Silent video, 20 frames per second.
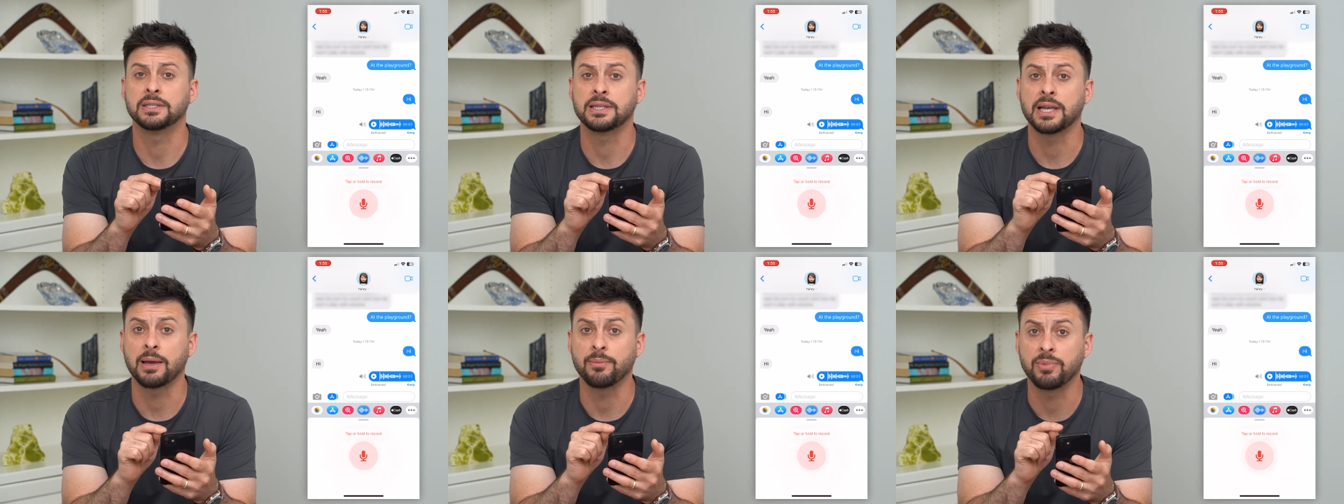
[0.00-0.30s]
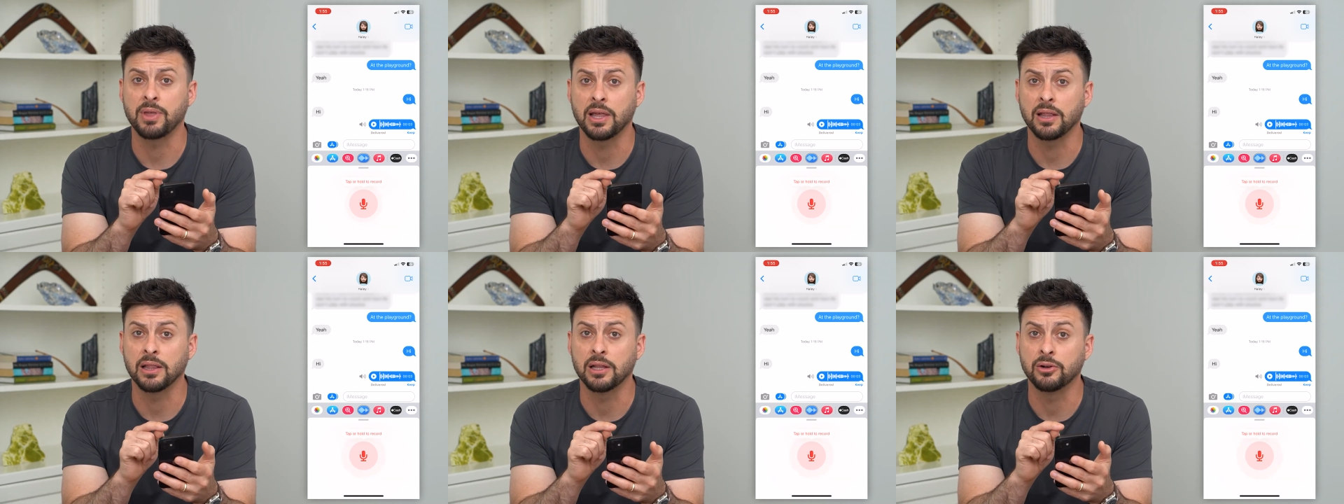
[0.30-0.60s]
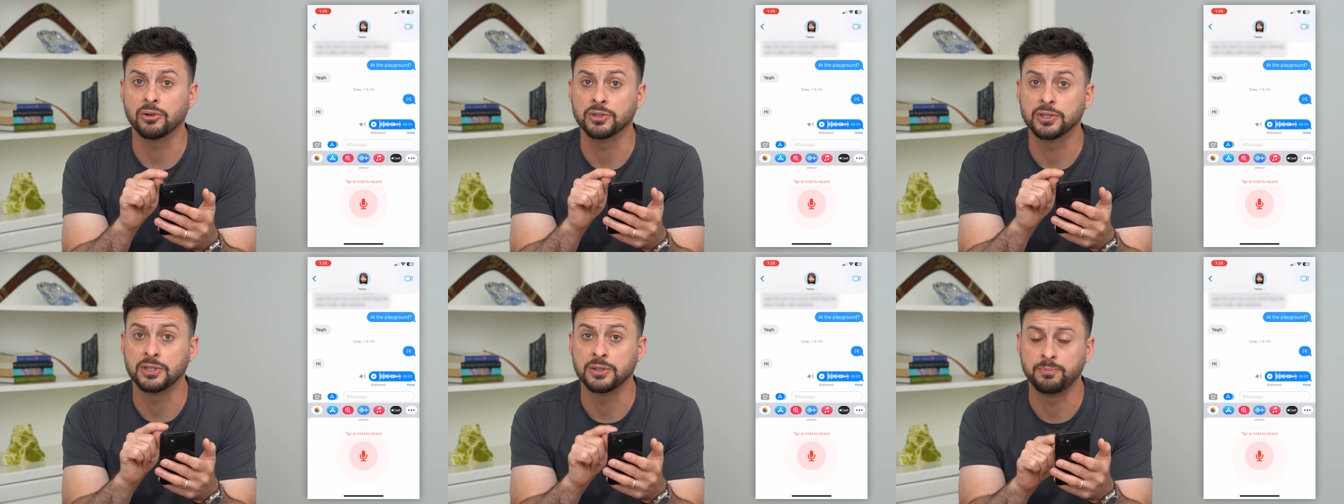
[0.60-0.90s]
tap that
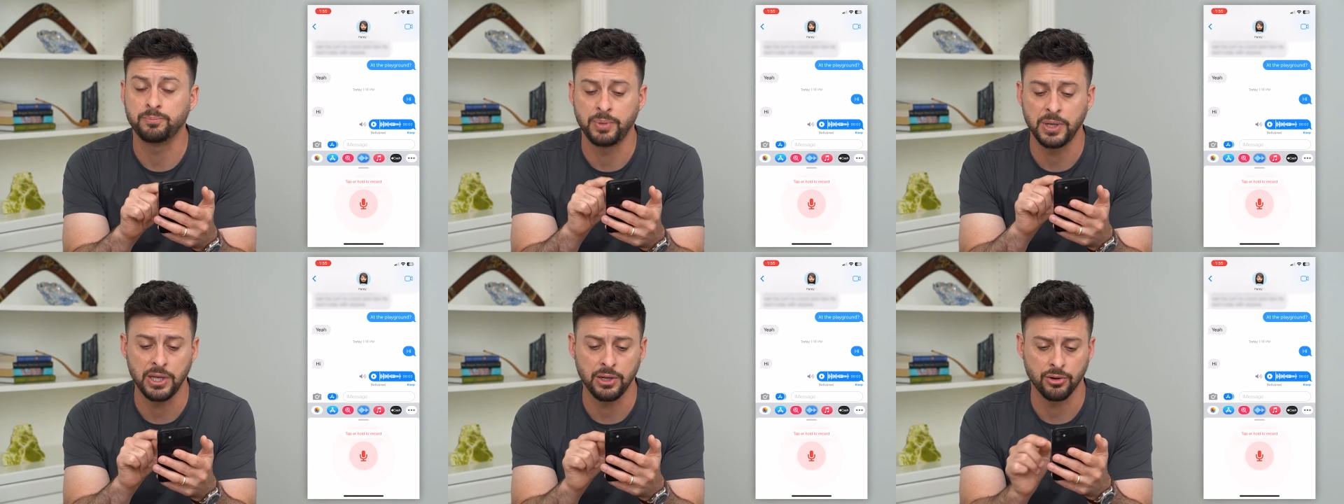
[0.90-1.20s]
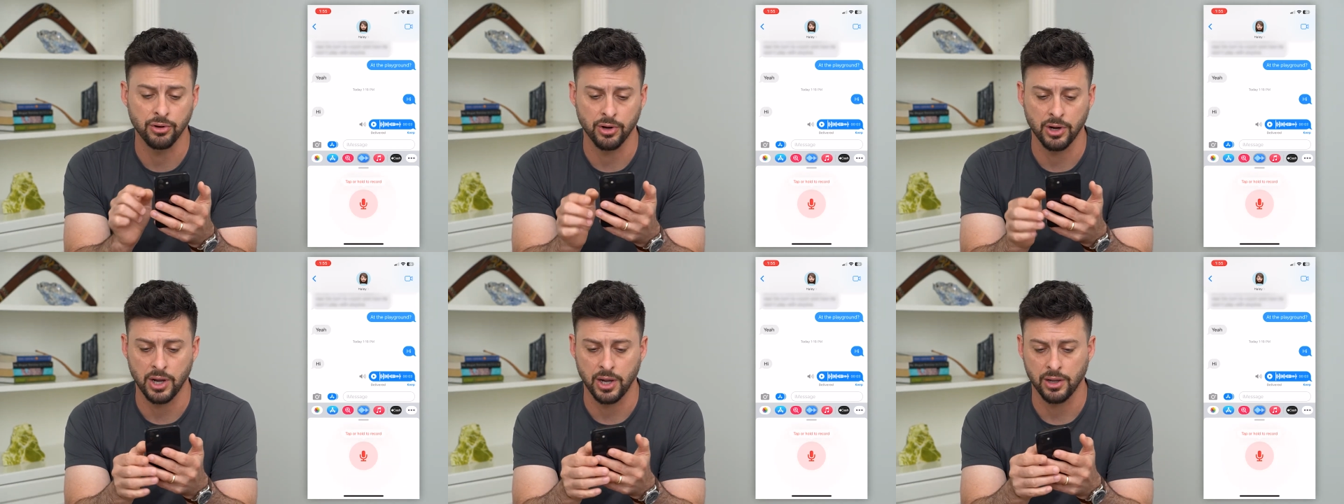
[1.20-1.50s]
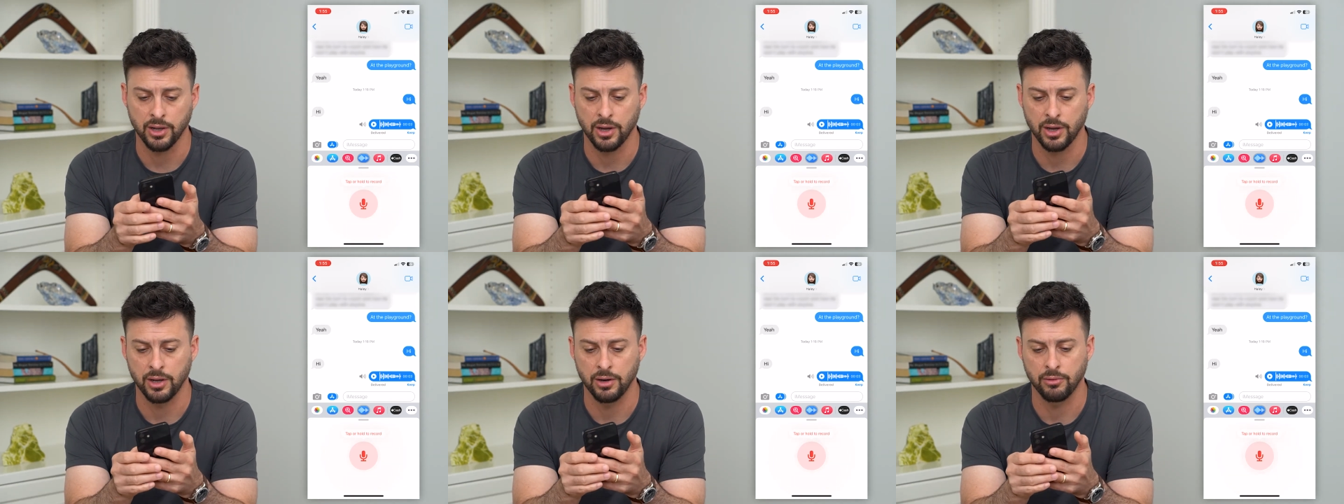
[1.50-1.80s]
little speaker
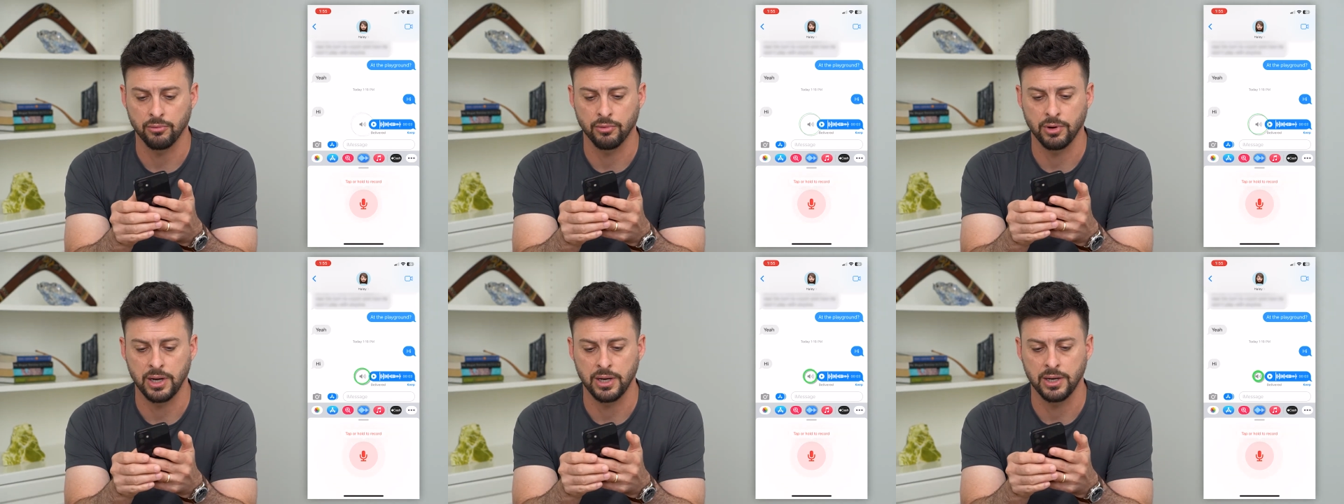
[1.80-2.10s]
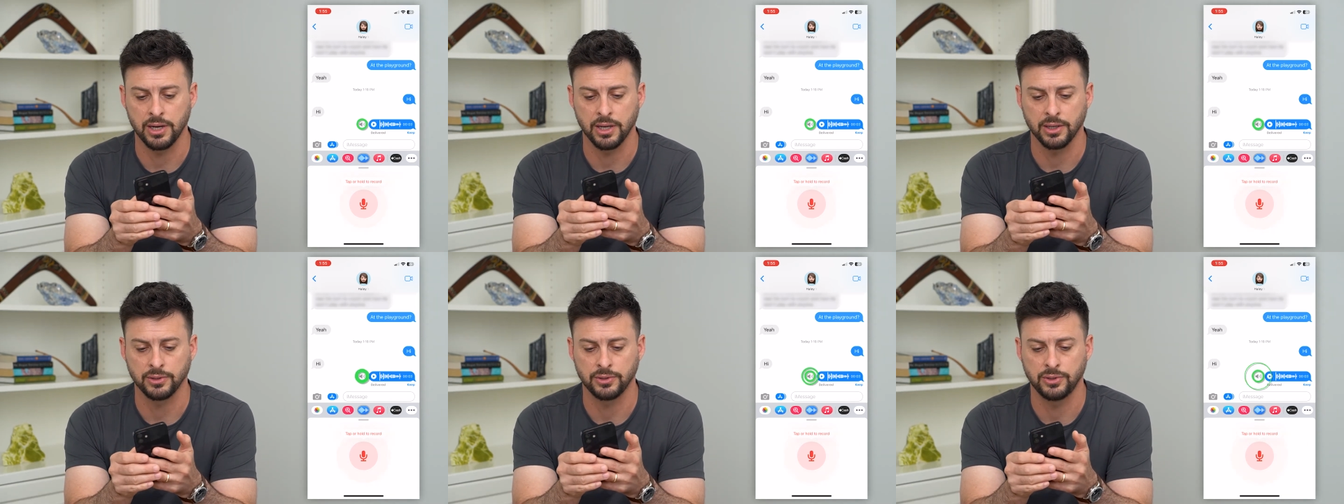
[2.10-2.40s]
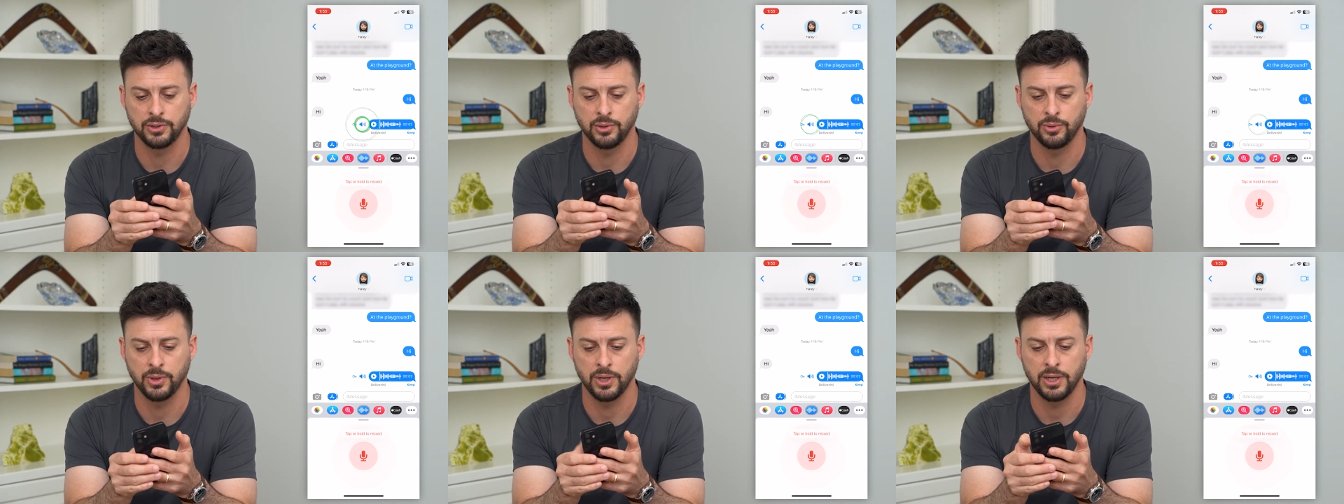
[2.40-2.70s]
icon right
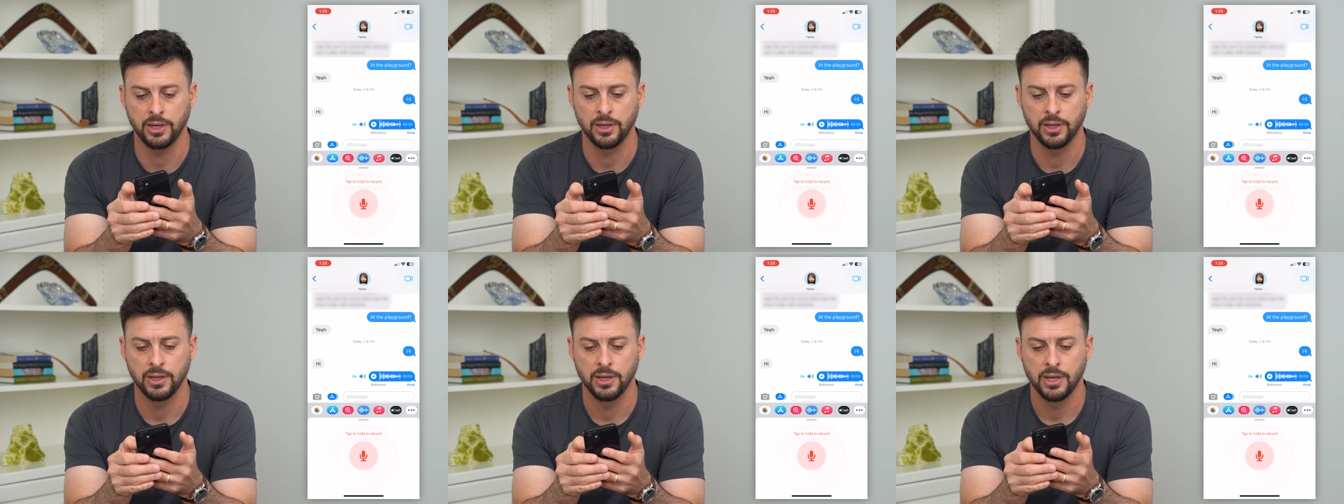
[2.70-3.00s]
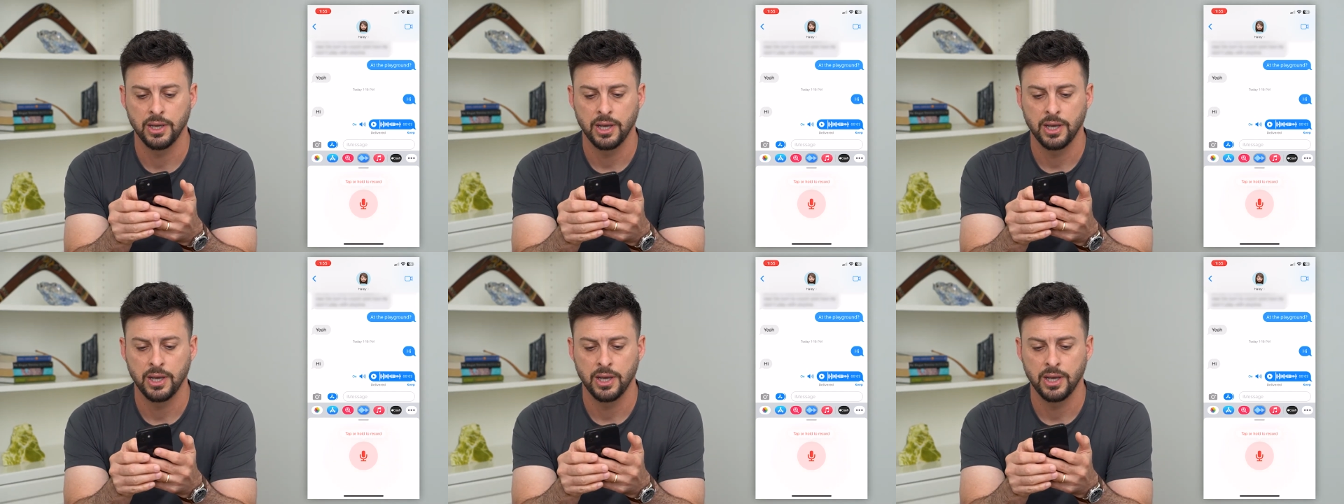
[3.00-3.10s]
next to it.